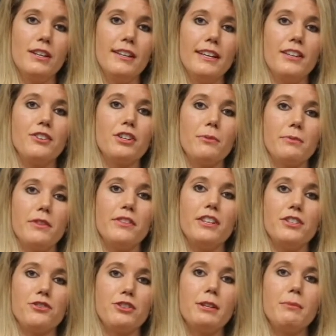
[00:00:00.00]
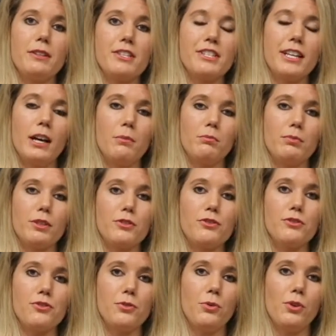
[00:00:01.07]
in terms of these treatments to help
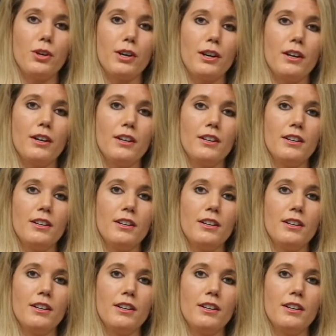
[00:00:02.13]
restore